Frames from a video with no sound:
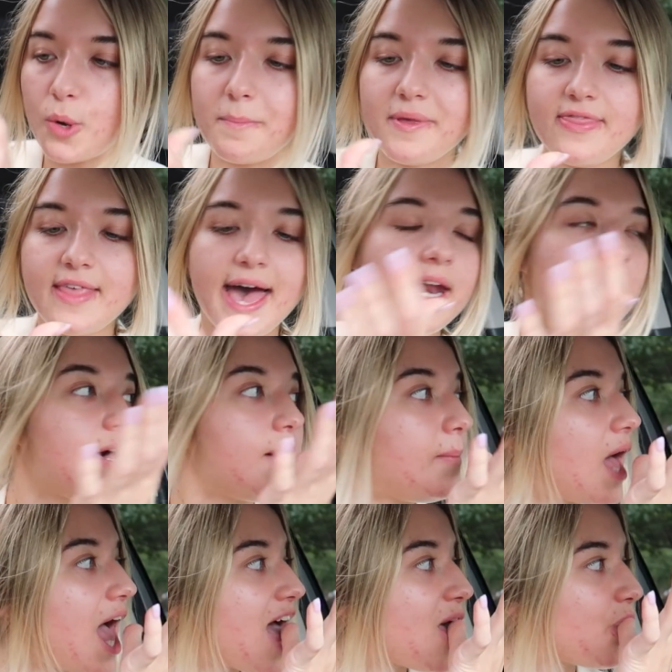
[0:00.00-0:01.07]
open that up.
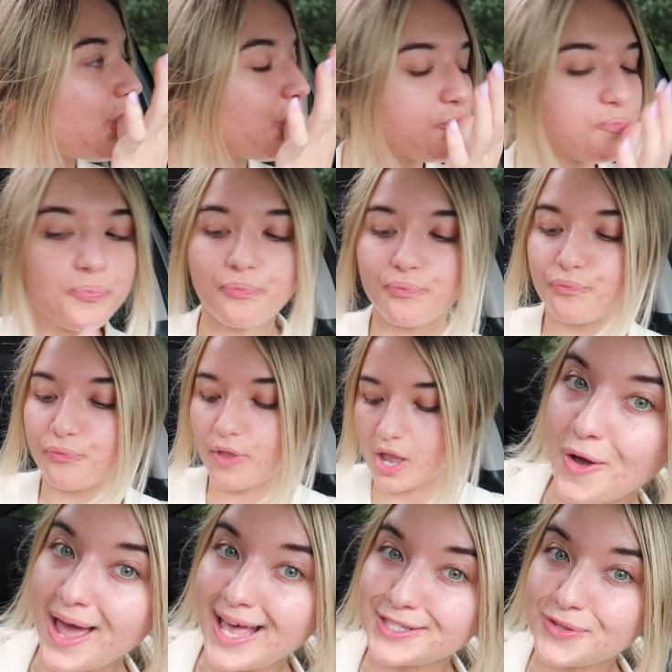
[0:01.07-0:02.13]
Mm.
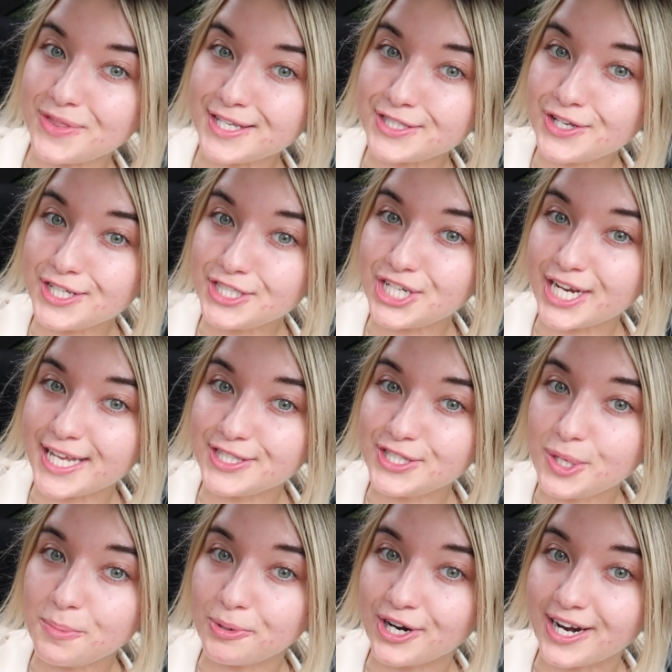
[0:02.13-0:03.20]
Okay, so these are the Chicken
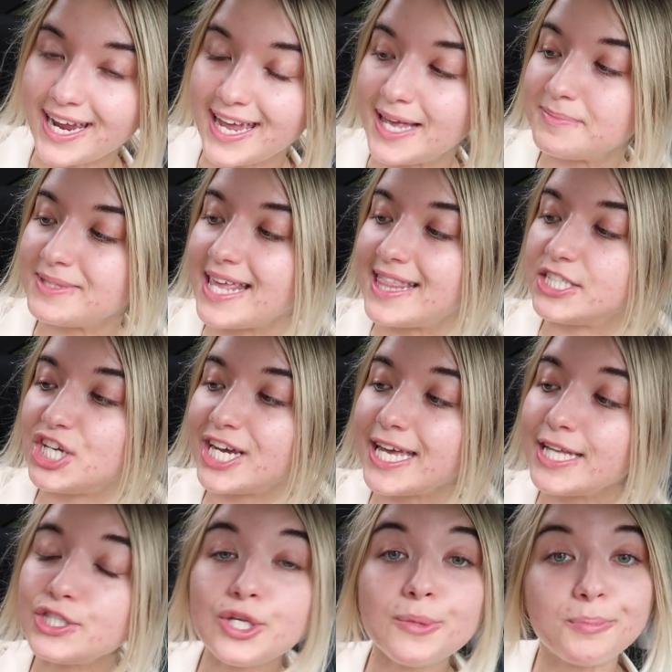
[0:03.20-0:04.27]
Supremes, and the
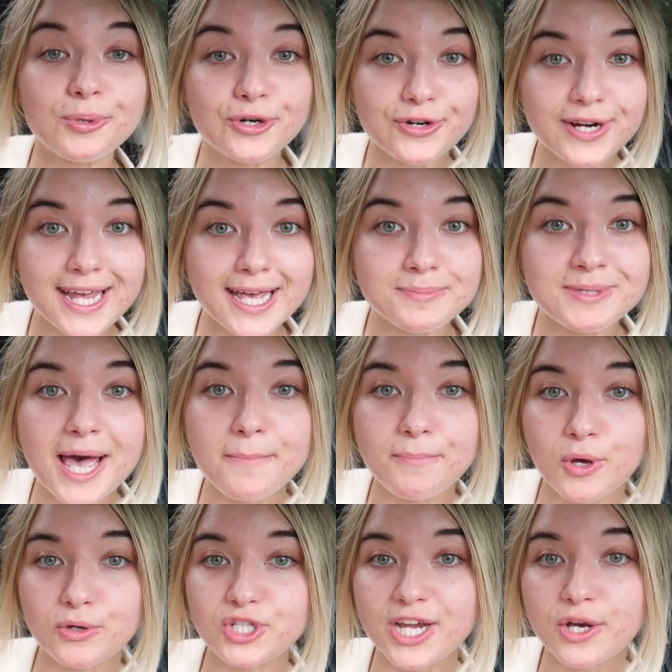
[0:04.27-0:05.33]
Chicken Supremes at
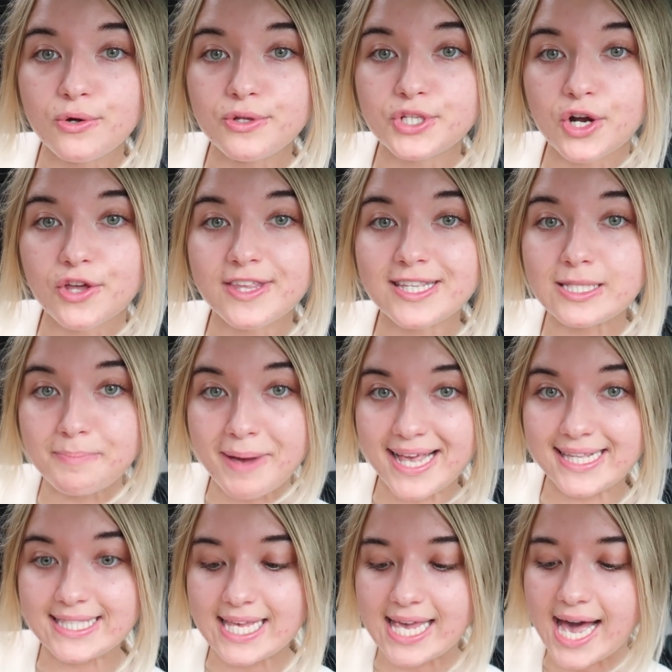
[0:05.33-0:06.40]
Bojangles are the
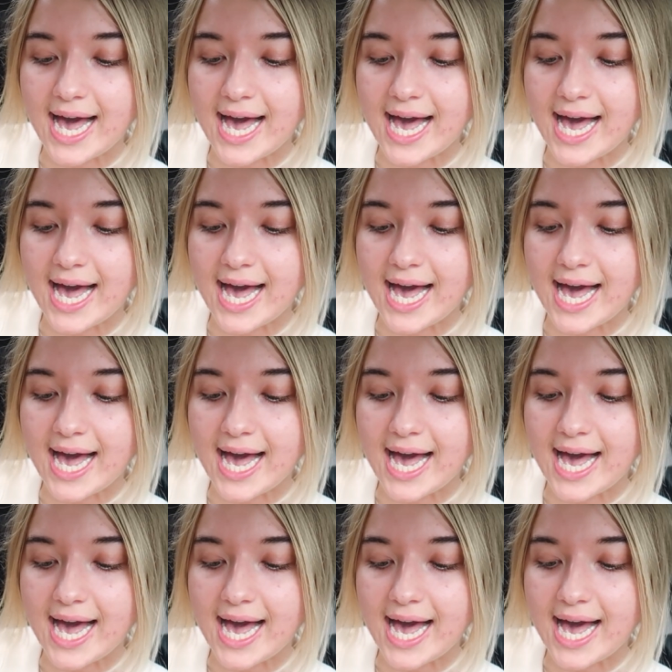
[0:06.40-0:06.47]
spicy